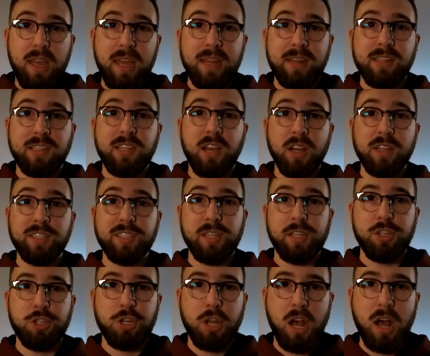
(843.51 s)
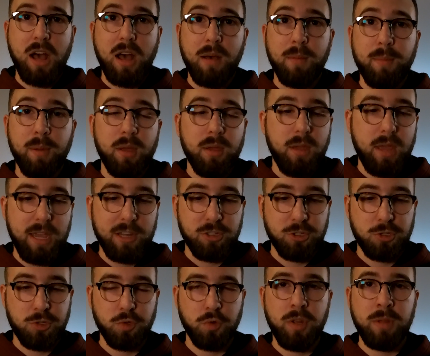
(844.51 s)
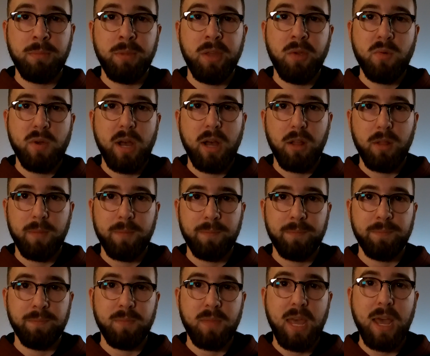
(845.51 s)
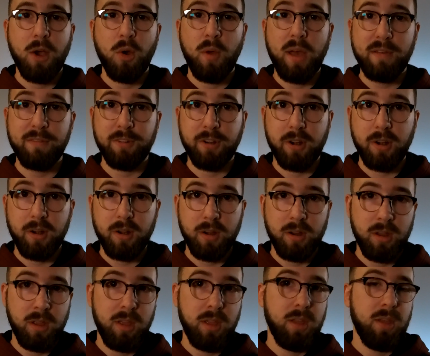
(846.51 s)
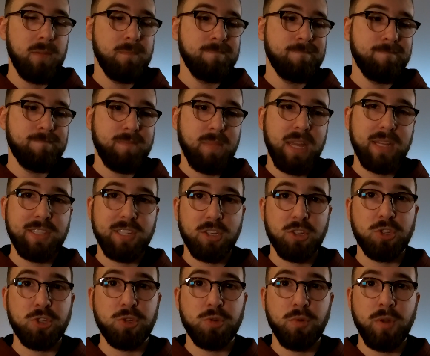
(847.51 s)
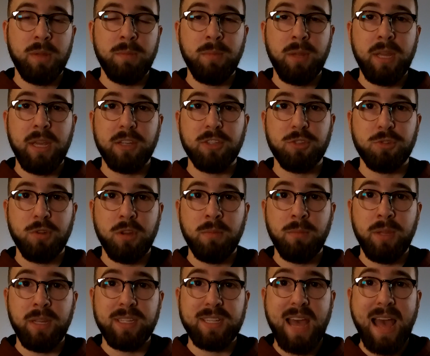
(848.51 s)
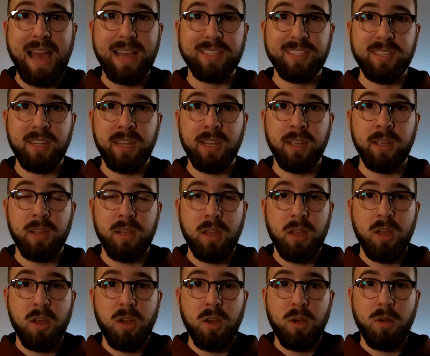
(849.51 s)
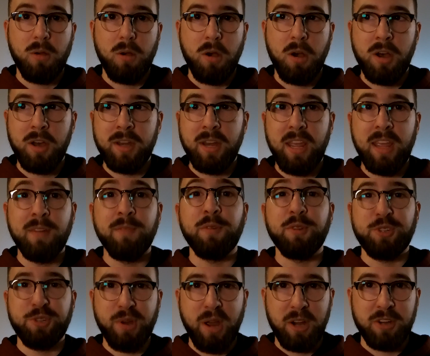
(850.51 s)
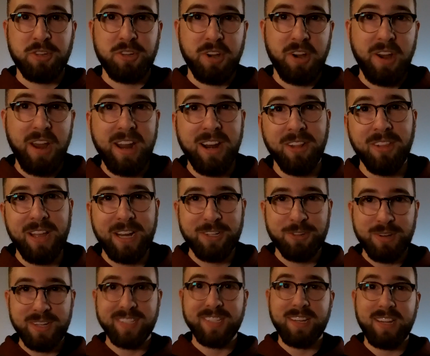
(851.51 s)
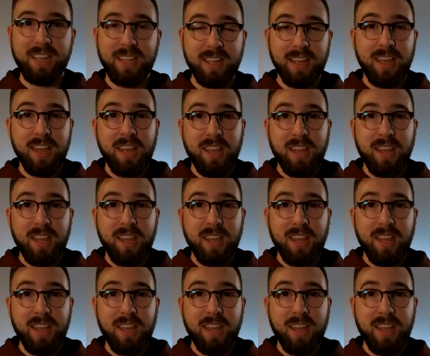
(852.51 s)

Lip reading: it does the job extremely well. However, it's extremely, extremely taxing on infrastructure and electricity